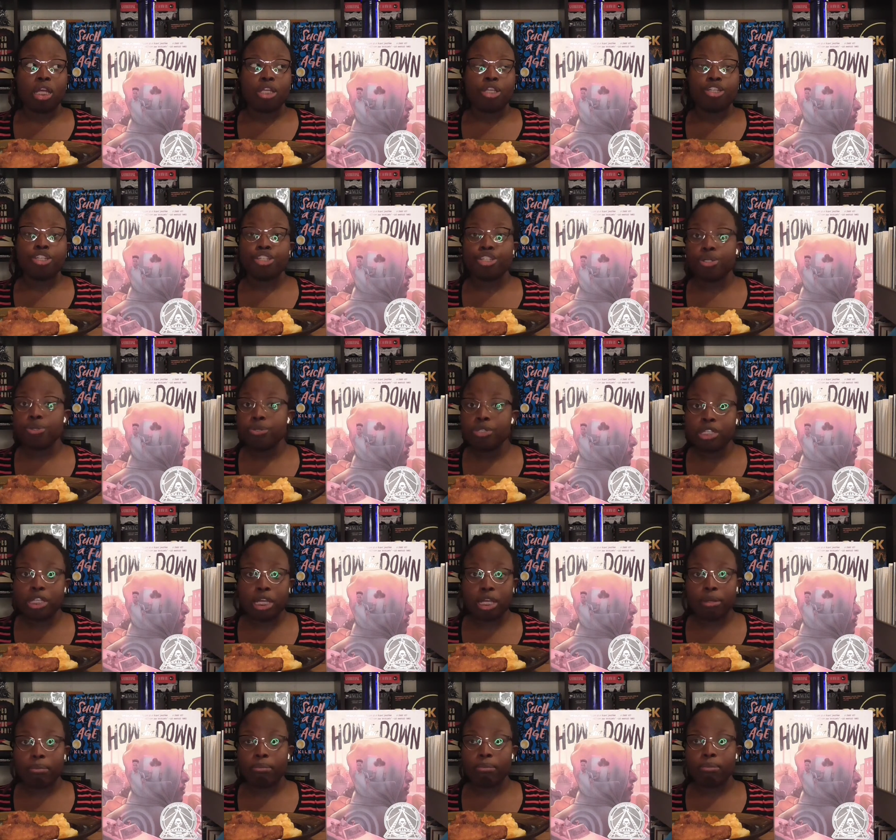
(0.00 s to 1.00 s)
shoots
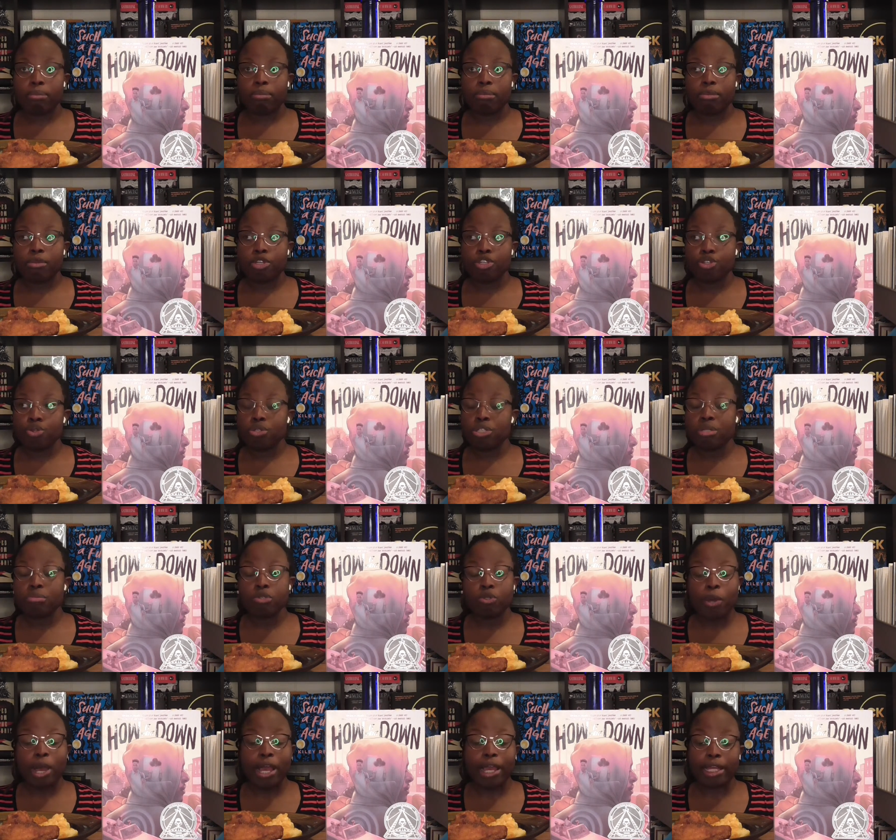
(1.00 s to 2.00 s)
him. Shoots him
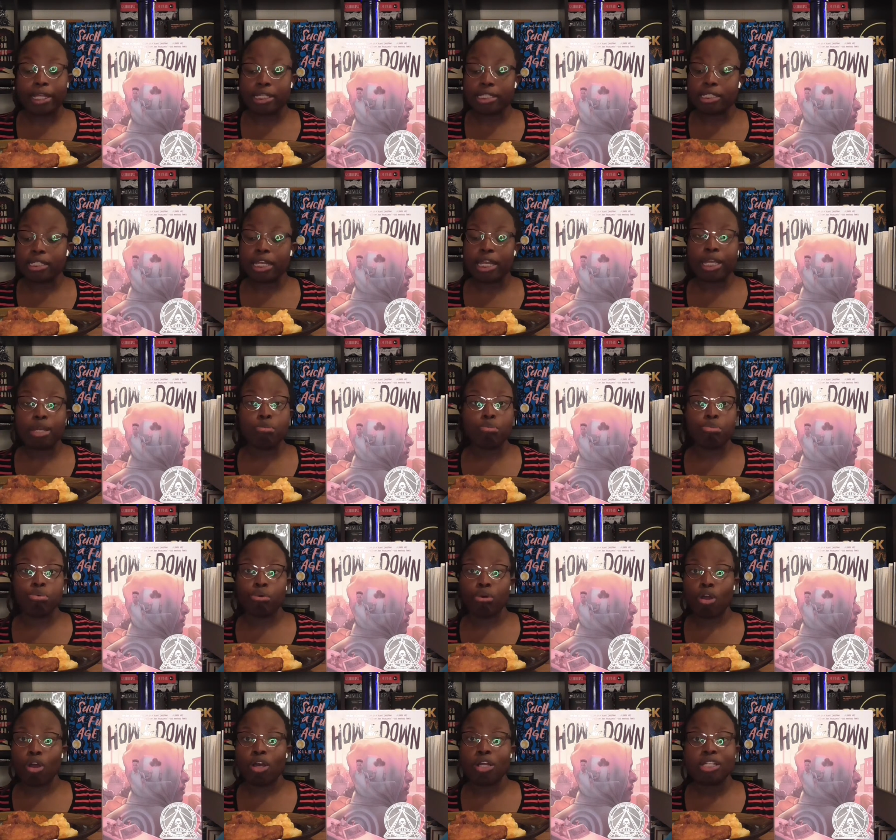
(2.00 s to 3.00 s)
twice in
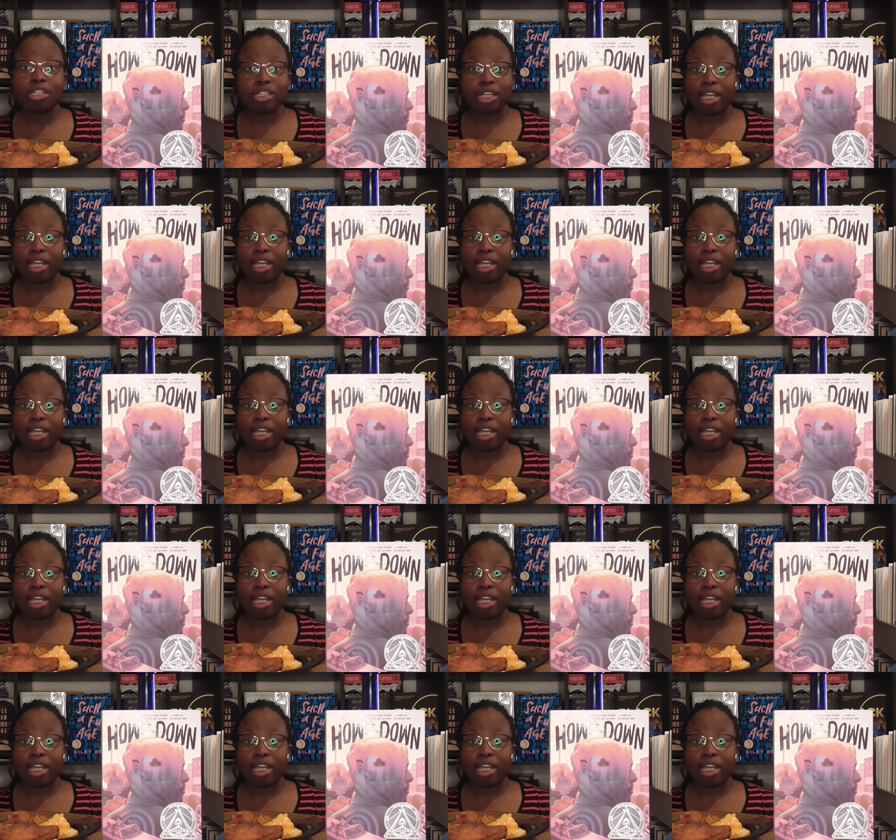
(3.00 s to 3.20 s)
broad